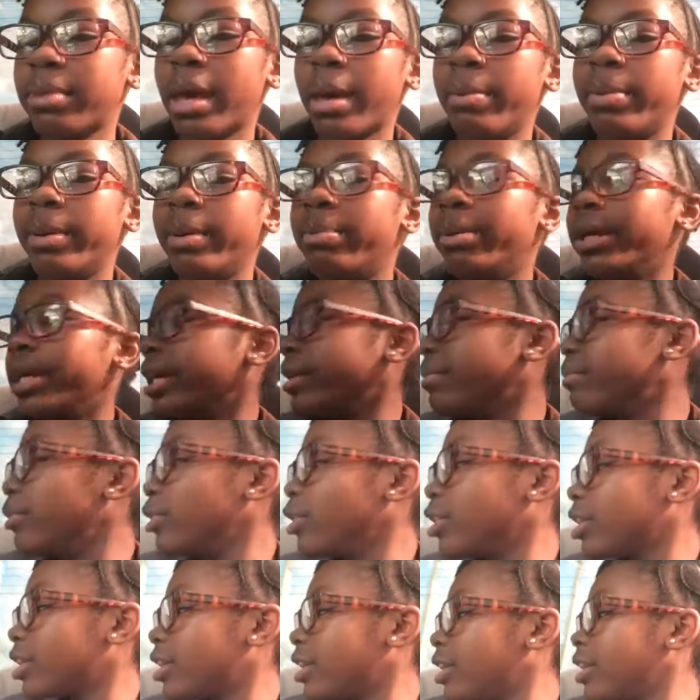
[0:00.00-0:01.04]
Peppa Pig
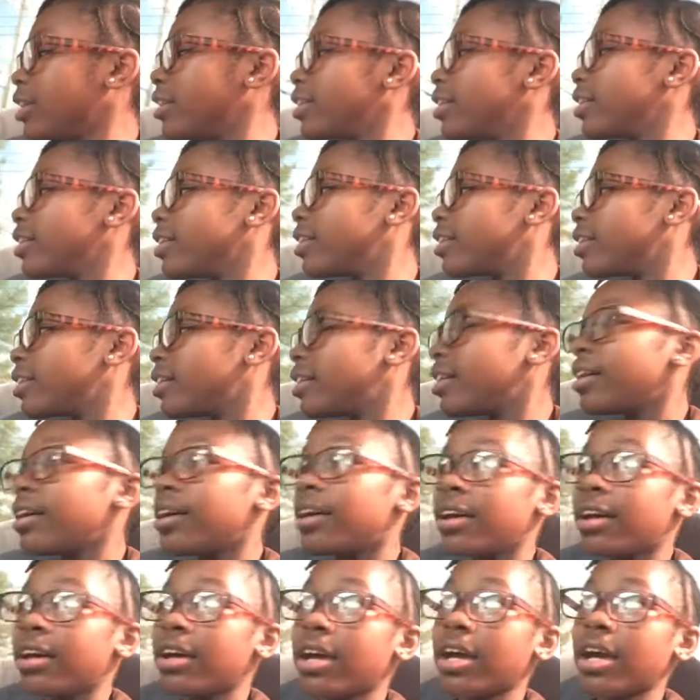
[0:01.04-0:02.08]
book. Here.
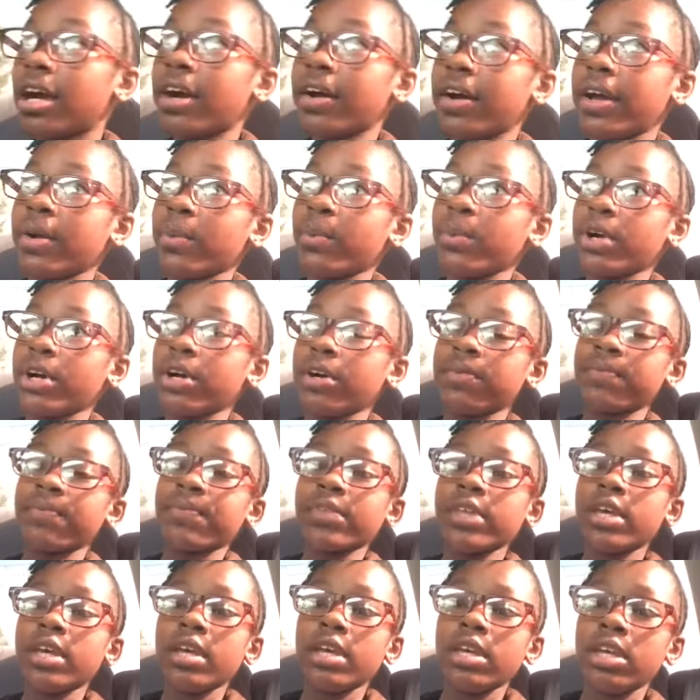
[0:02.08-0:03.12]
Alright, well,
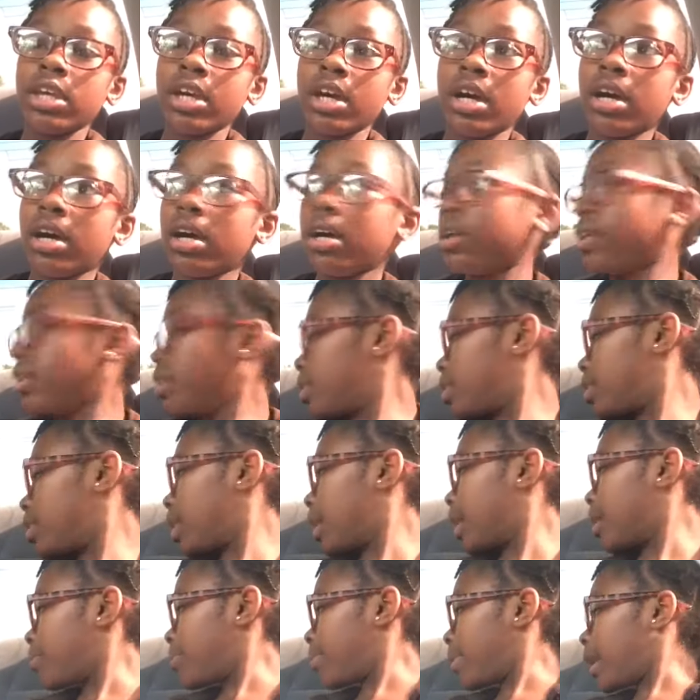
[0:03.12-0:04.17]
y'all,
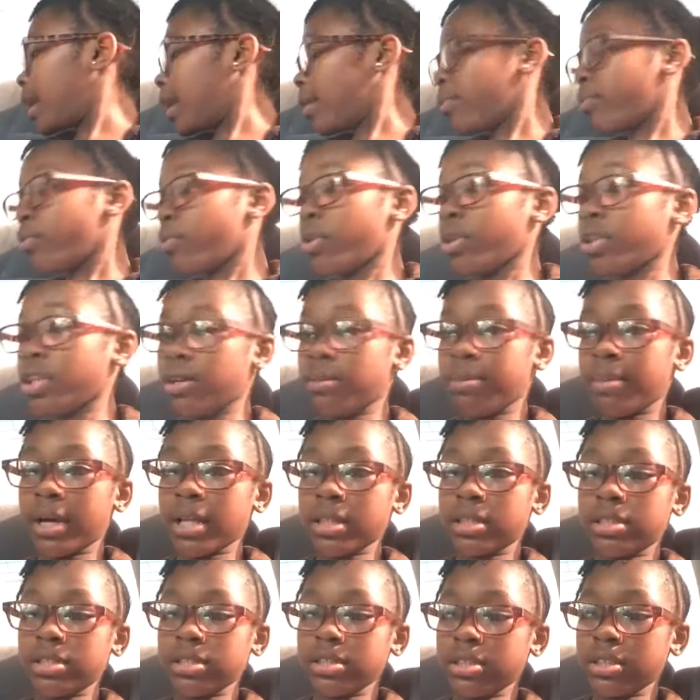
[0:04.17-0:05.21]
I'm, I'm really
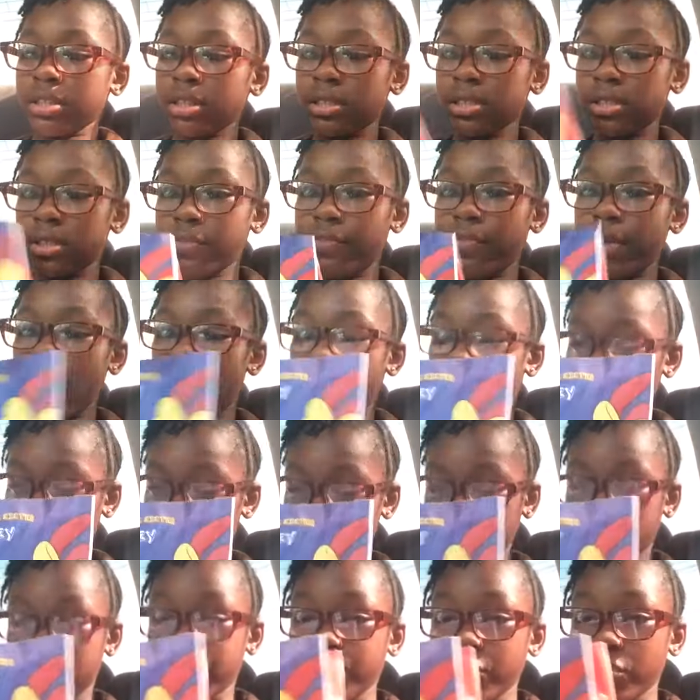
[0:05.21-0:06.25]
about to devour
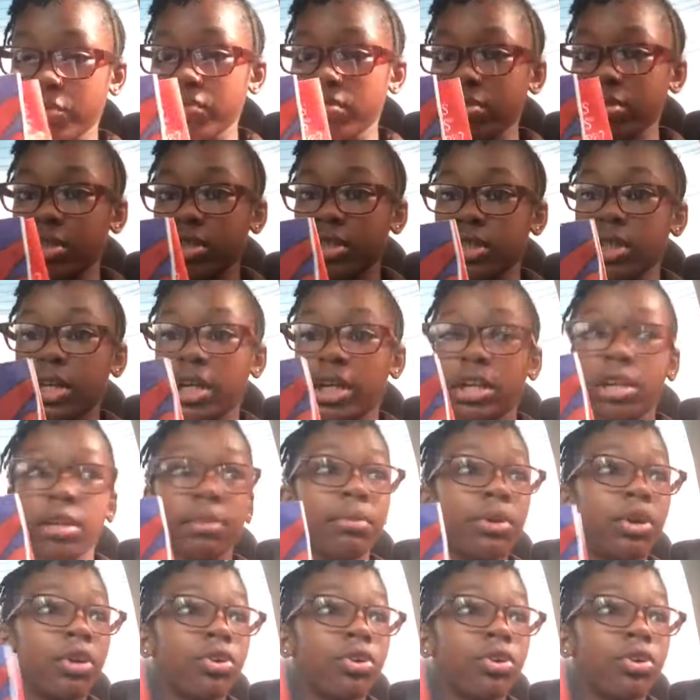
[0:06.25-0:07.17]
this food because I am